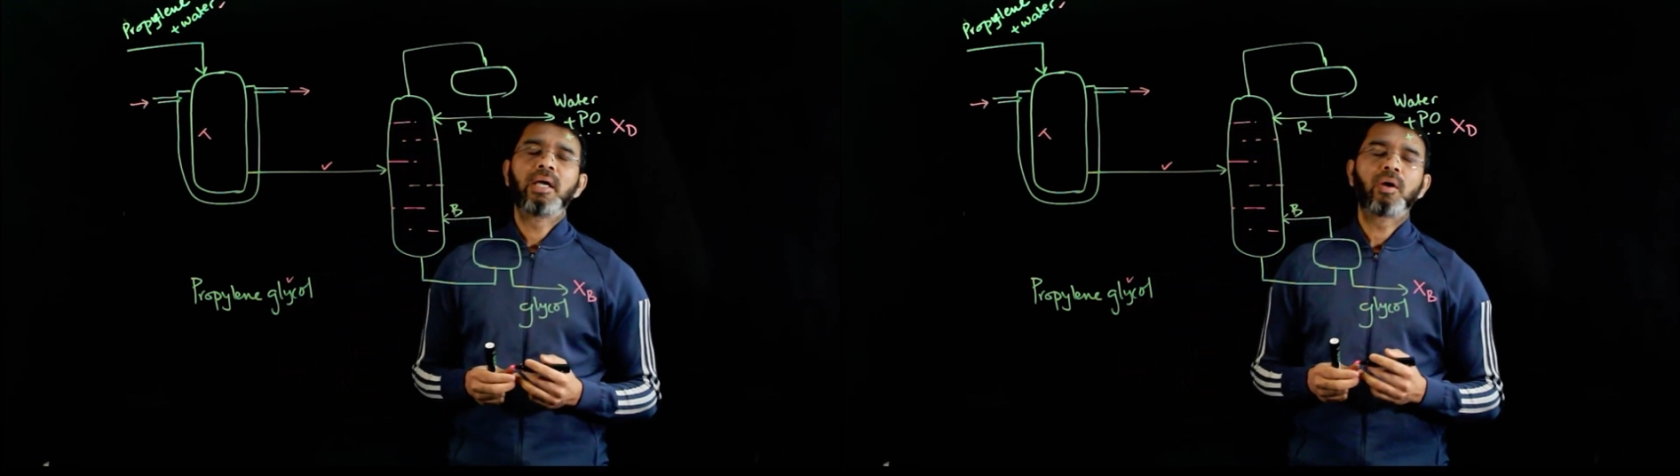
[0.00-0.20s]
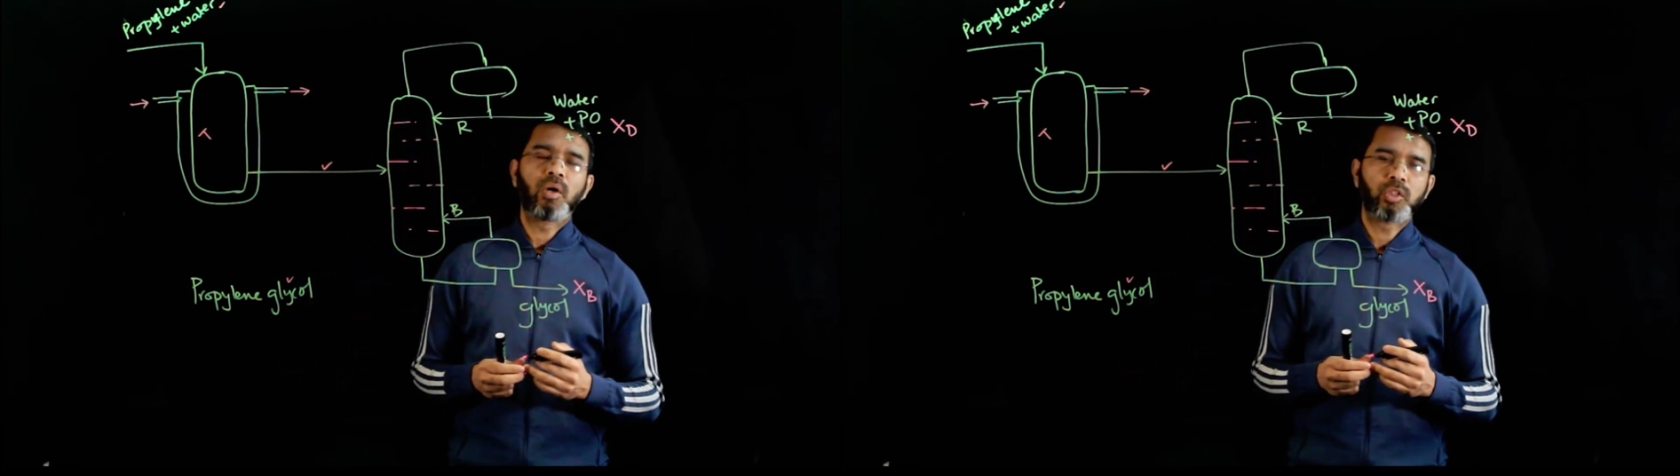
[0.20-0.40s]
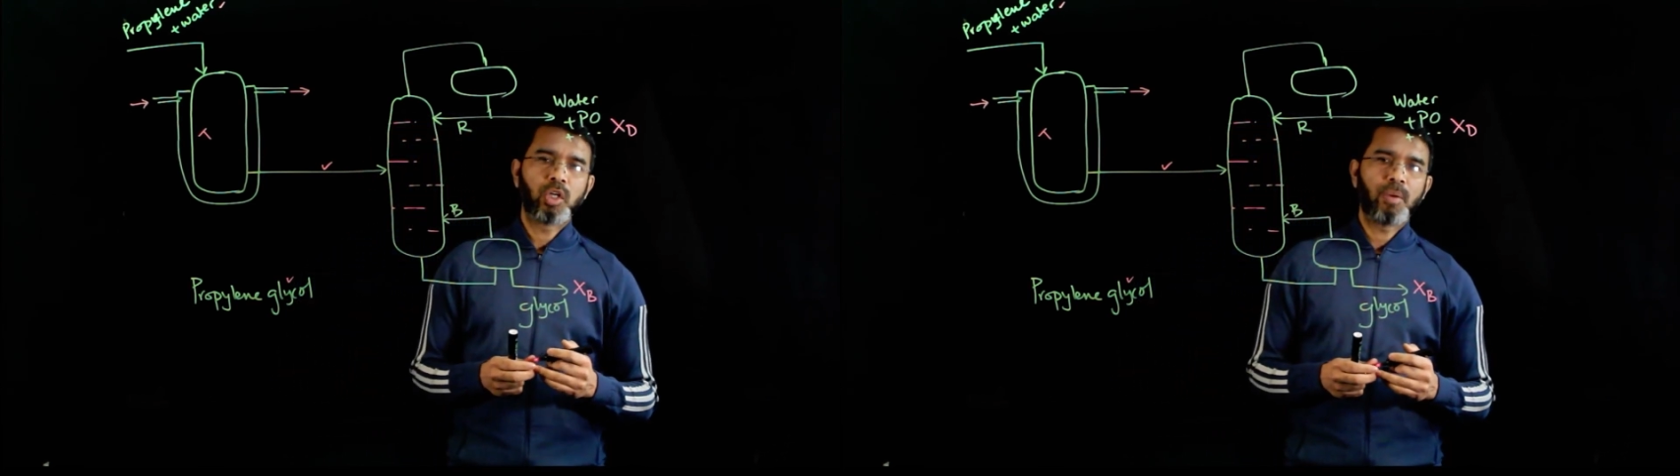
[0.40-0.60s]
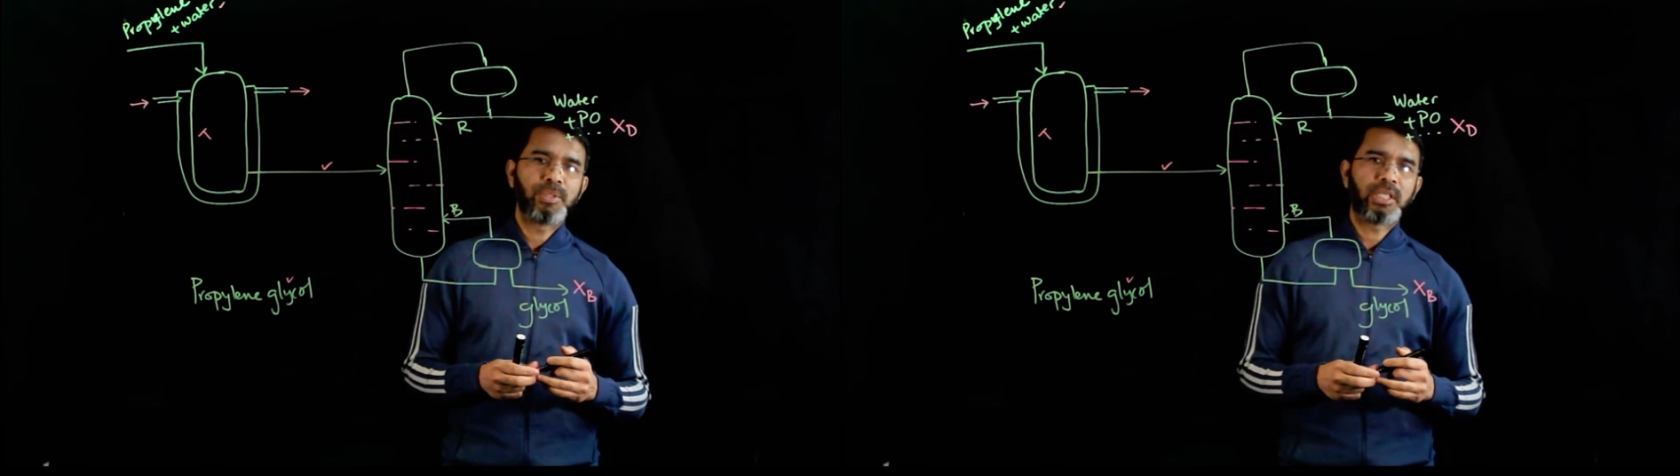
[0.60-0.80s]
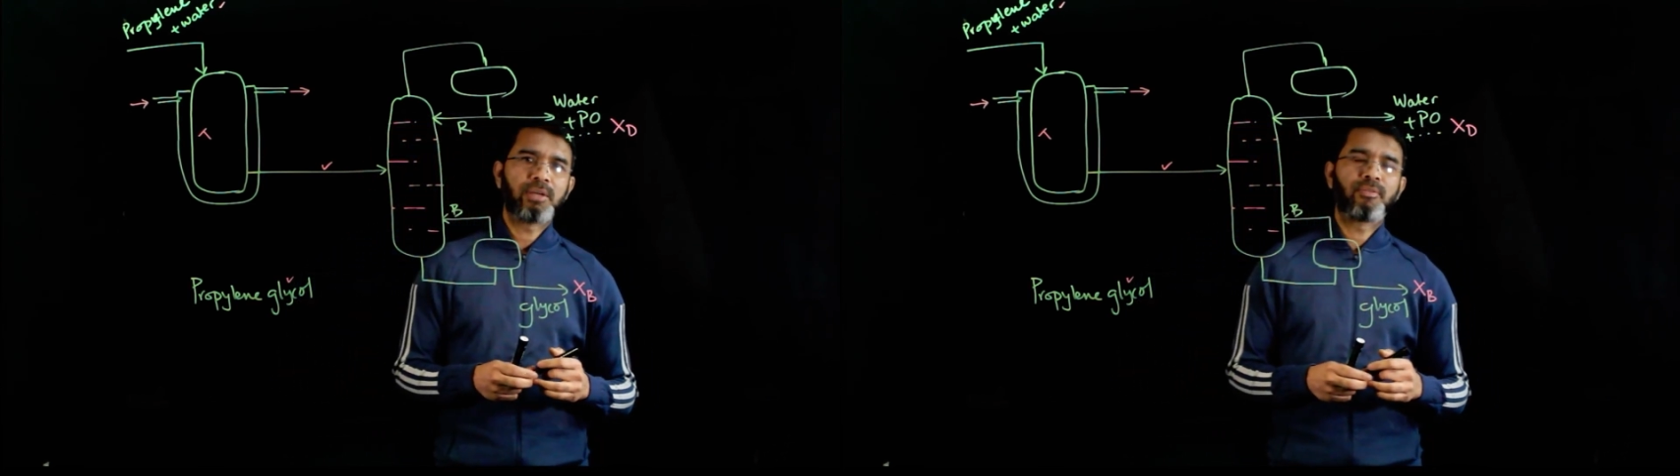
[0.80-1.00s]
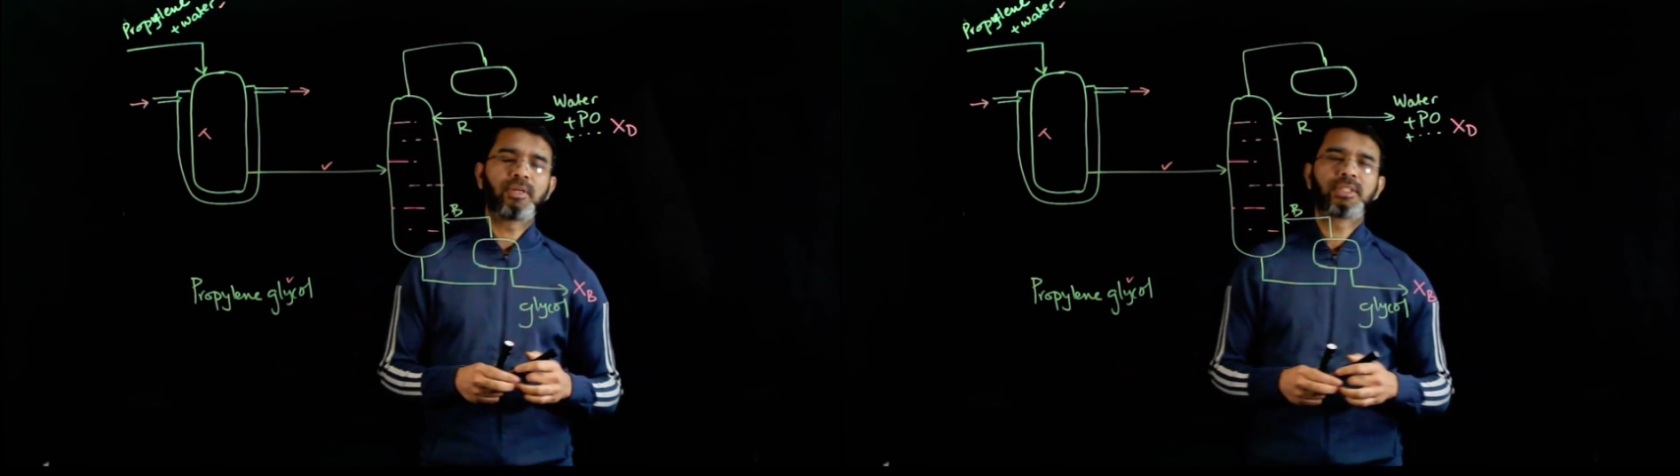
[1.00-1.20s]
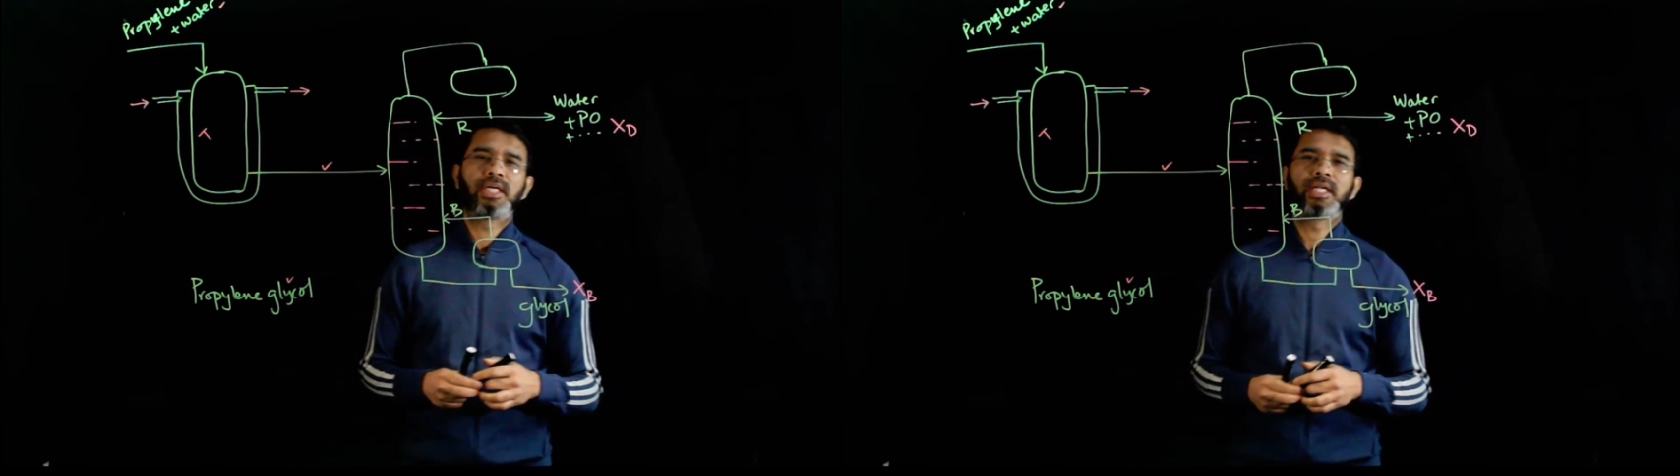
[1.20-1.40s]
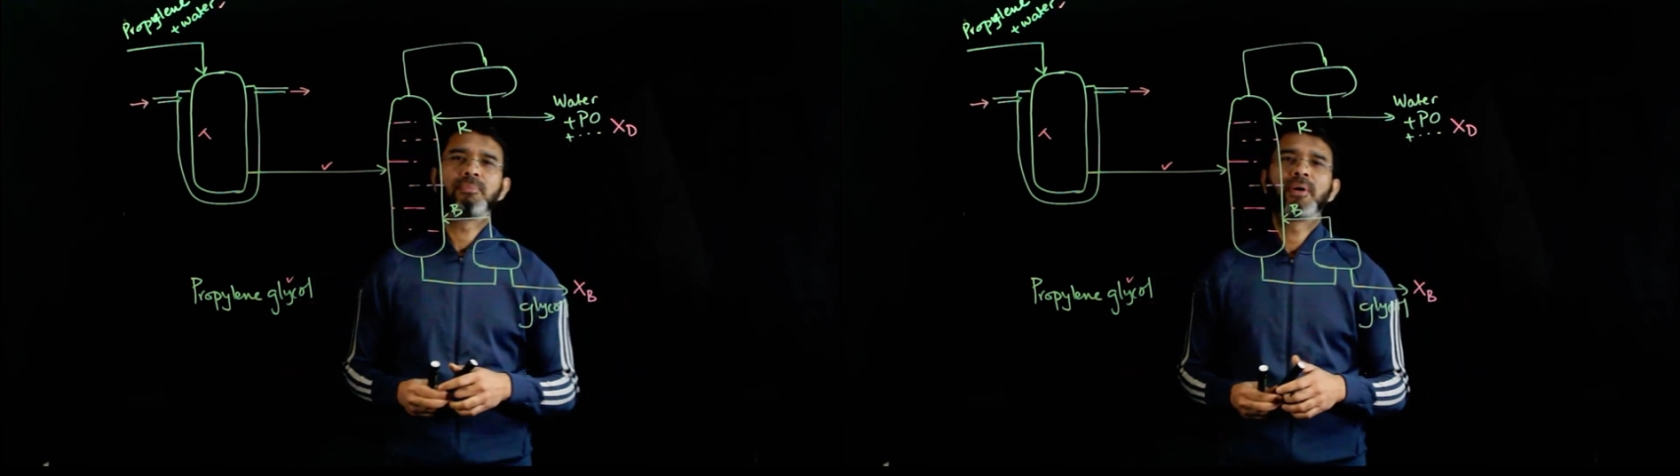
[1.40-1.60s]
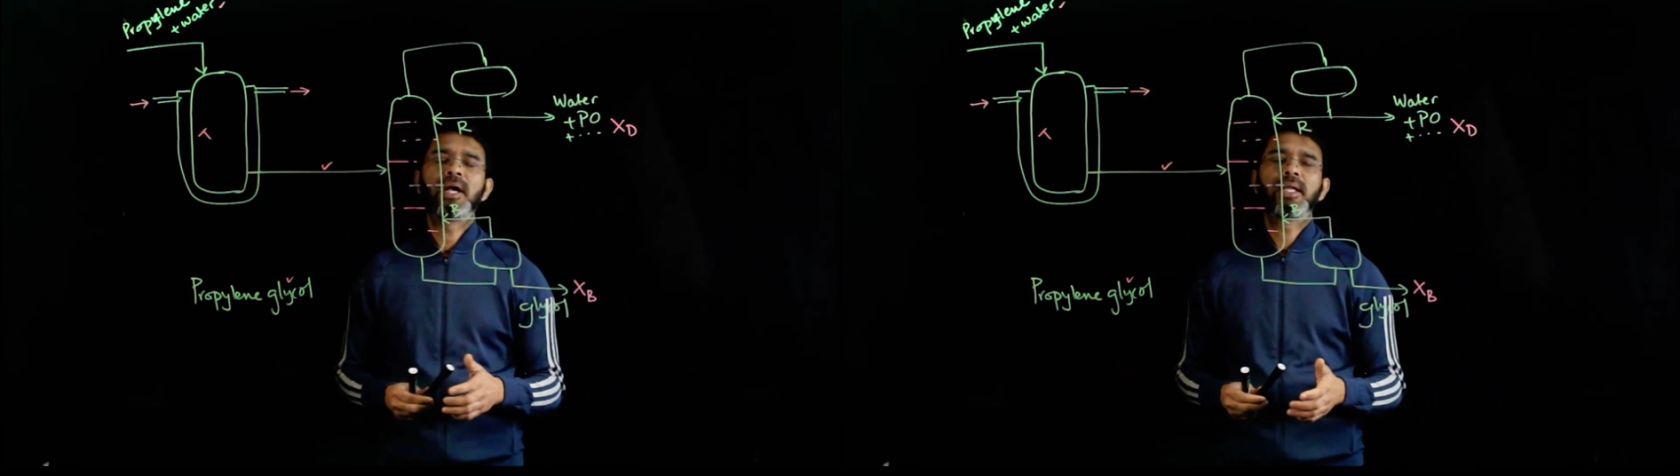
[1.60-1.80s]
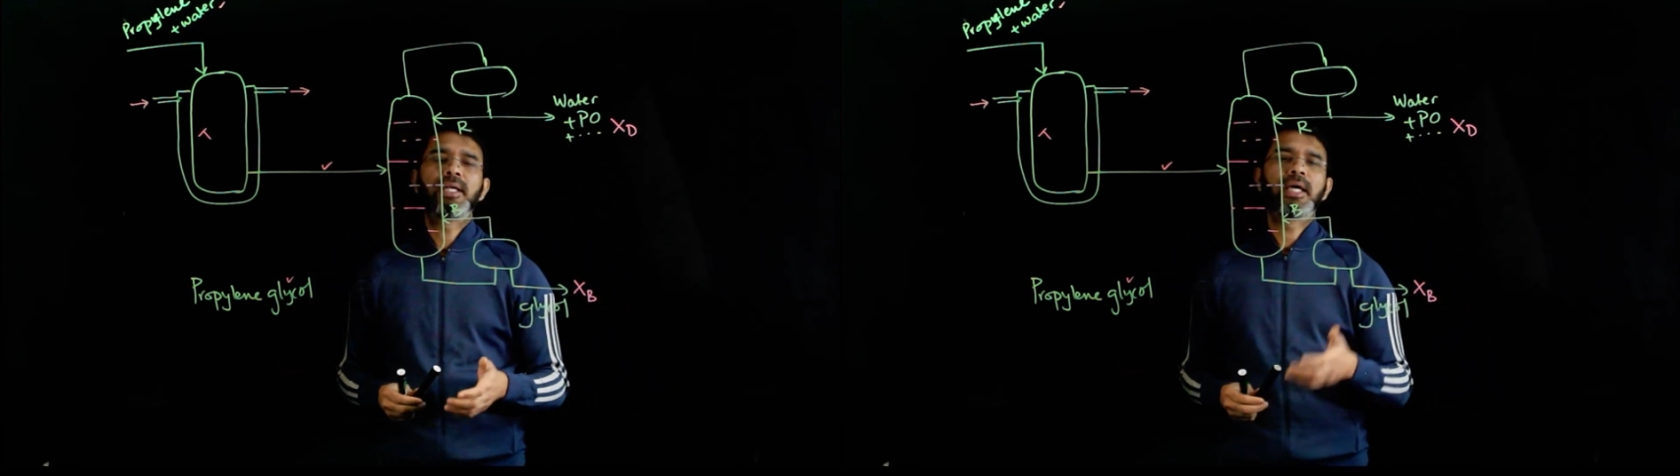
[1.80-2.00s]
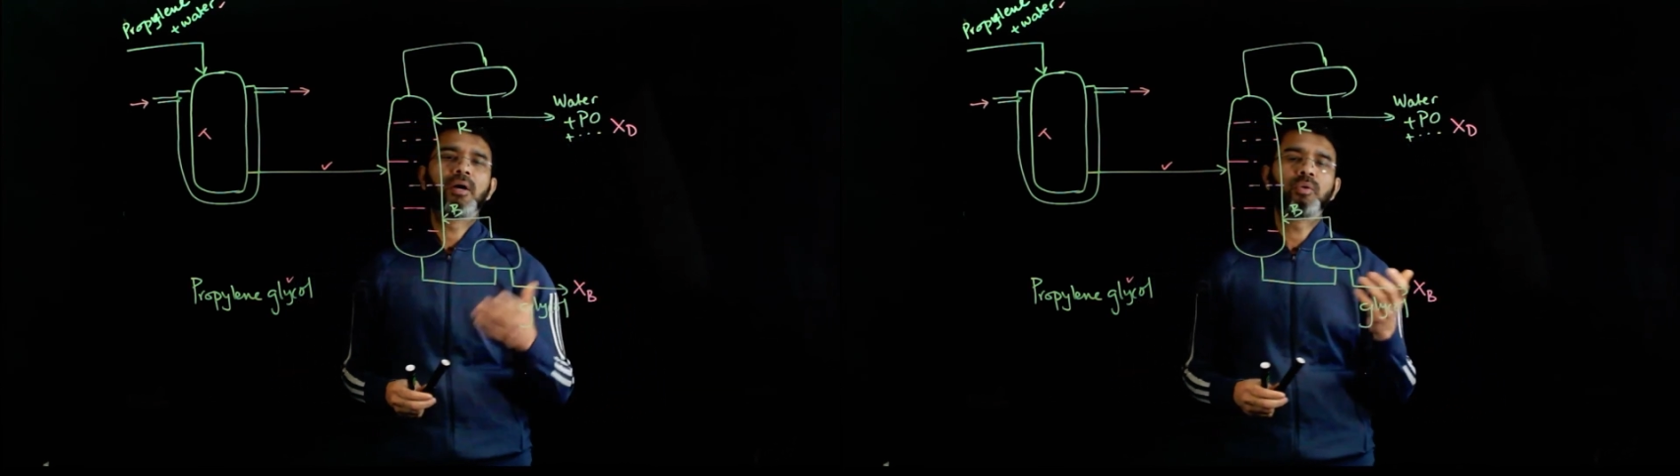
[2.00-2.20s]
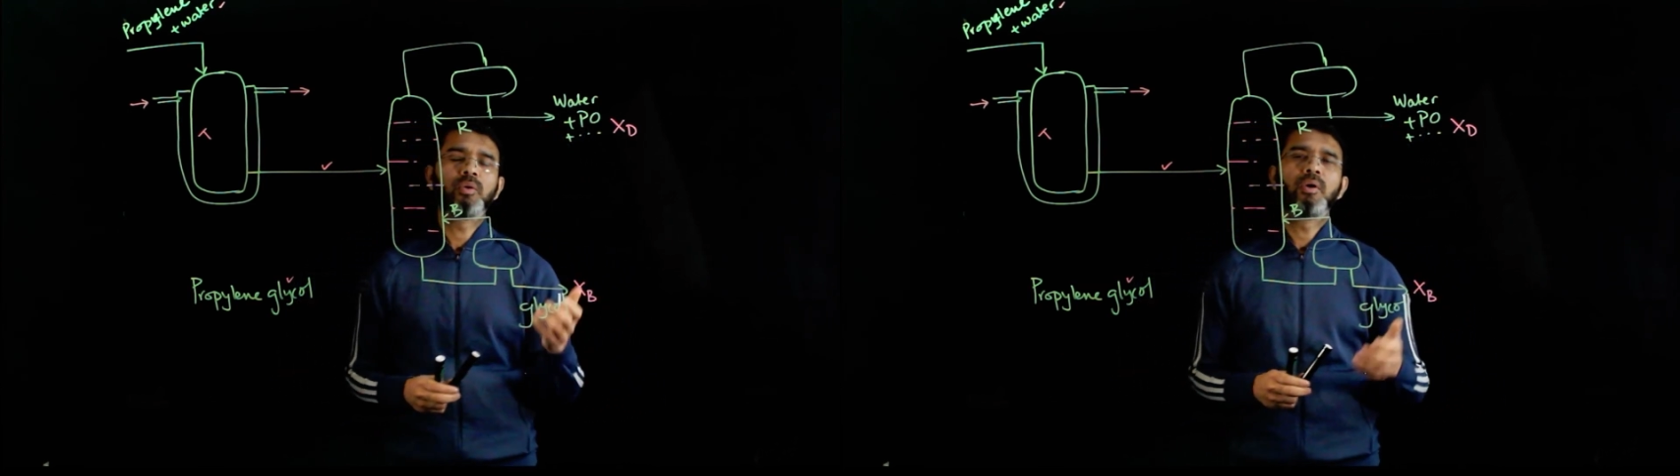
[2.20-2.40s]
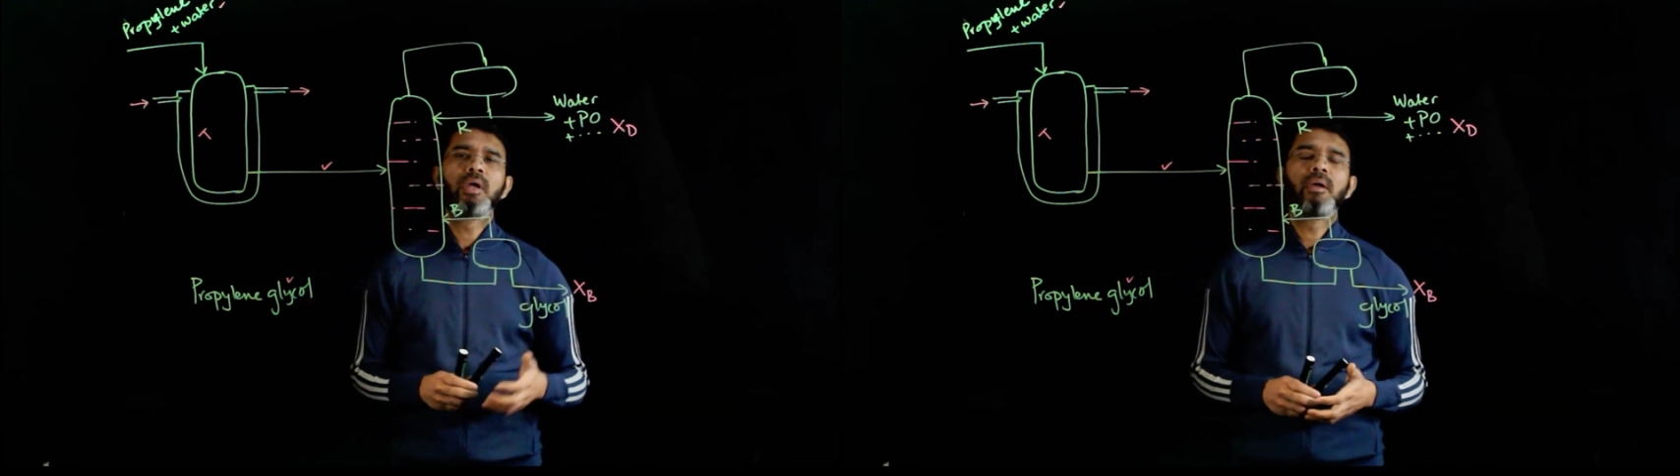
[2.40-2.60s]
control objective for certain parts and how to